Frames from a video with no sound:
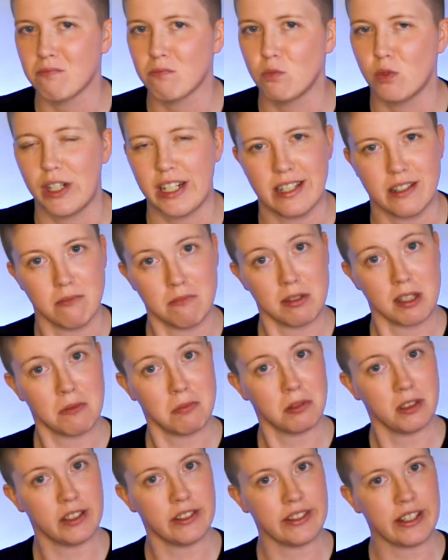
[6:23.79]
random
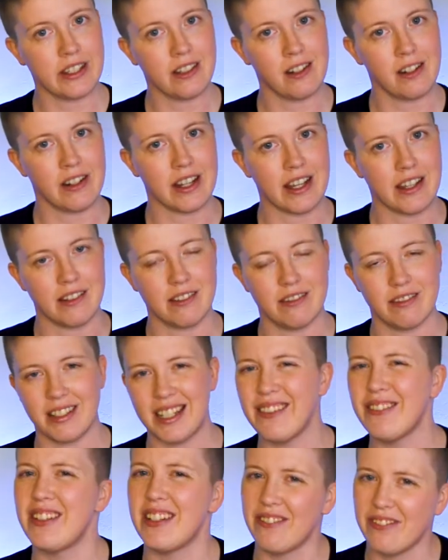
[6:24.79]
people on the internet,
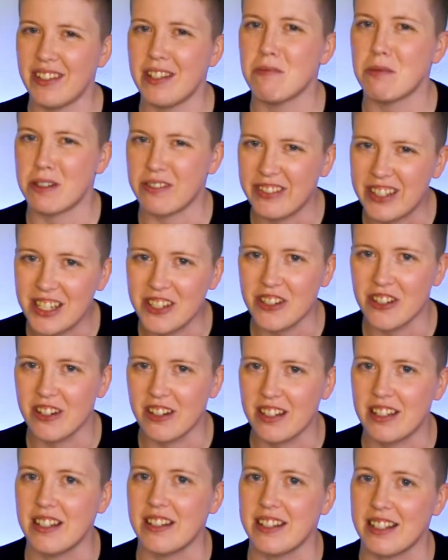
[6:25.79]
even if they've been featured
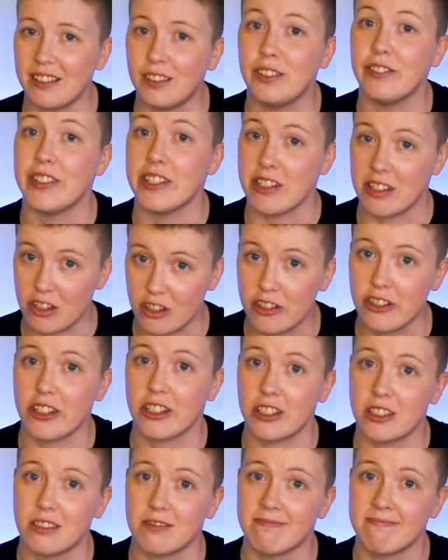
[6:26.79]
in a television
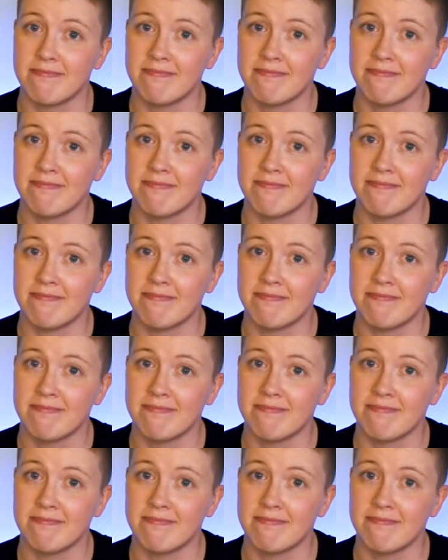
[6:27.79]
show.